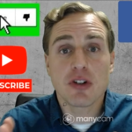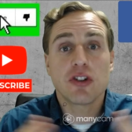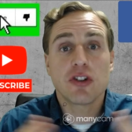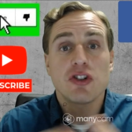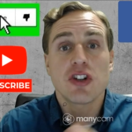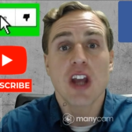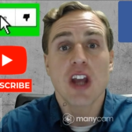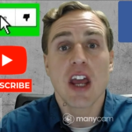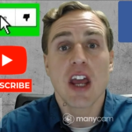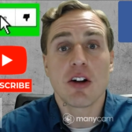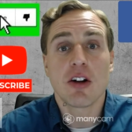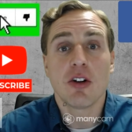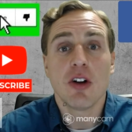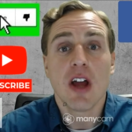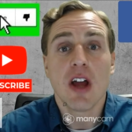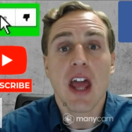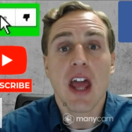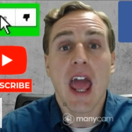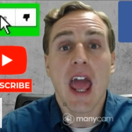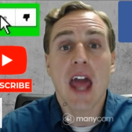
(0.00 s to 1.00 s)
channel
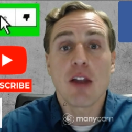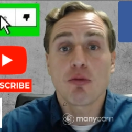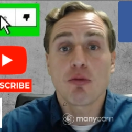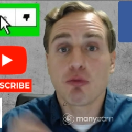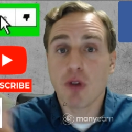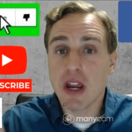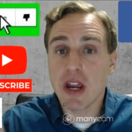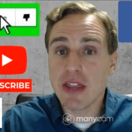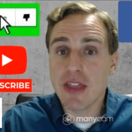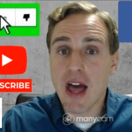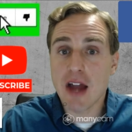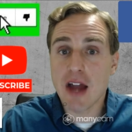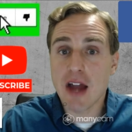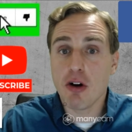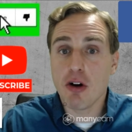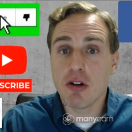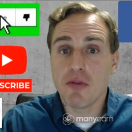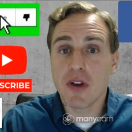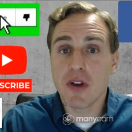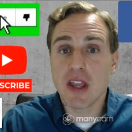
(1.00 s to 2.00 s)
and ring that
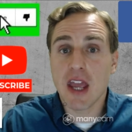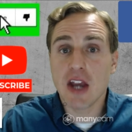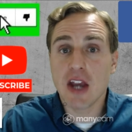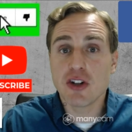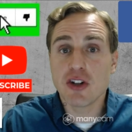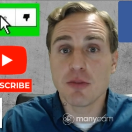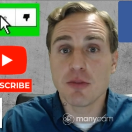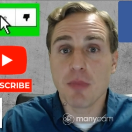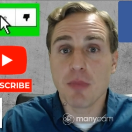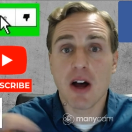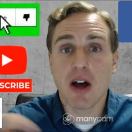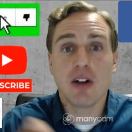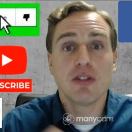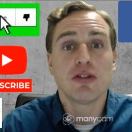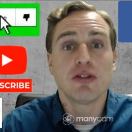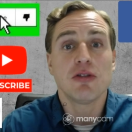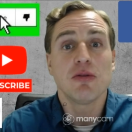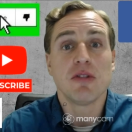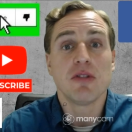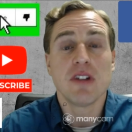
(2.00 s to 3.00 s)
notification bell
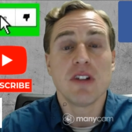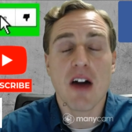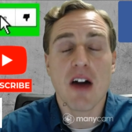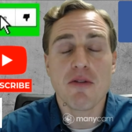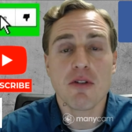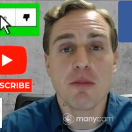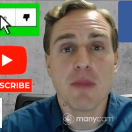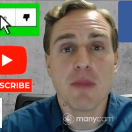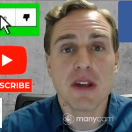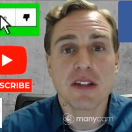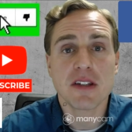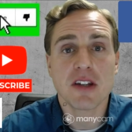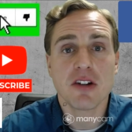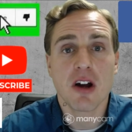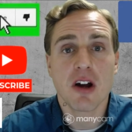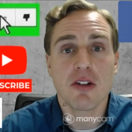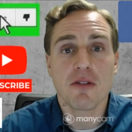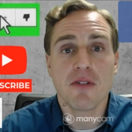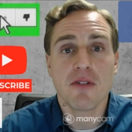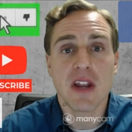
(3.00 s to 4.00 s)
to never miss
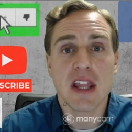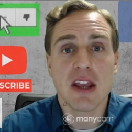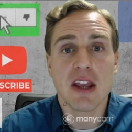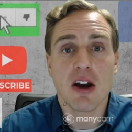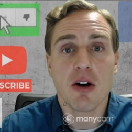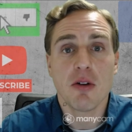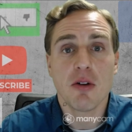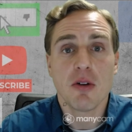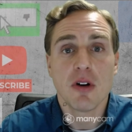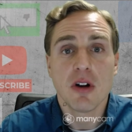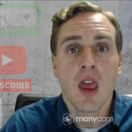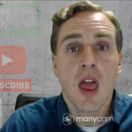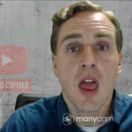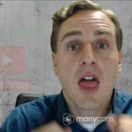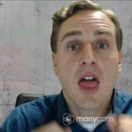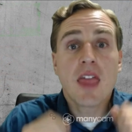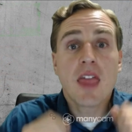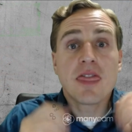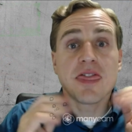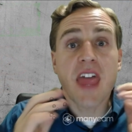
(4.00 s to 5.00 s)
another video.
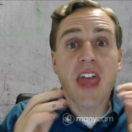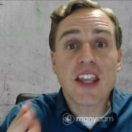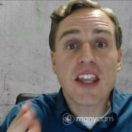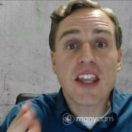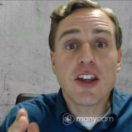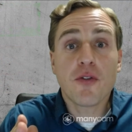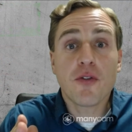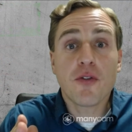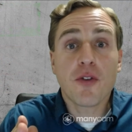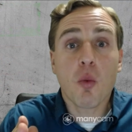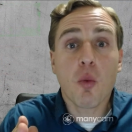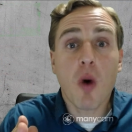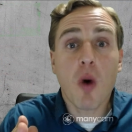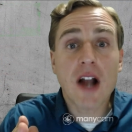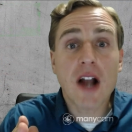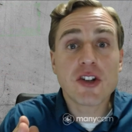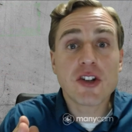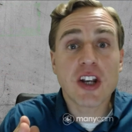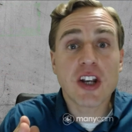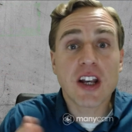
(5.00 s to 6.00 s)
Thank you for
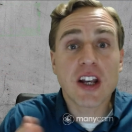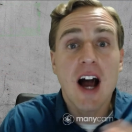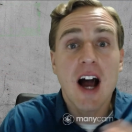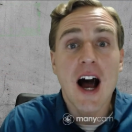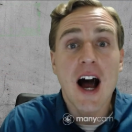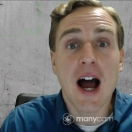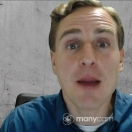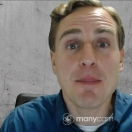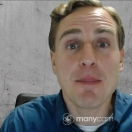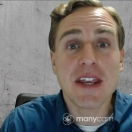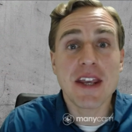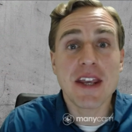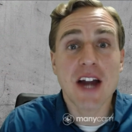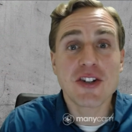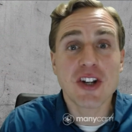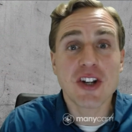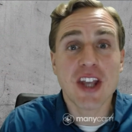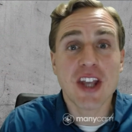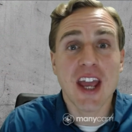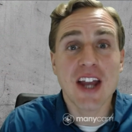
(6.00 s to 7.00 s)
watching High Peak
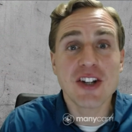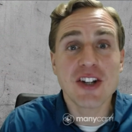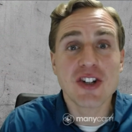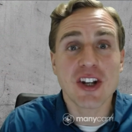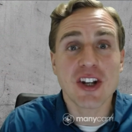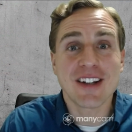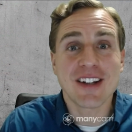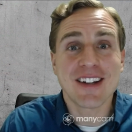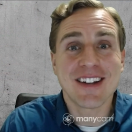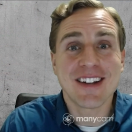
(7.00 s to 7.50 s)
Education.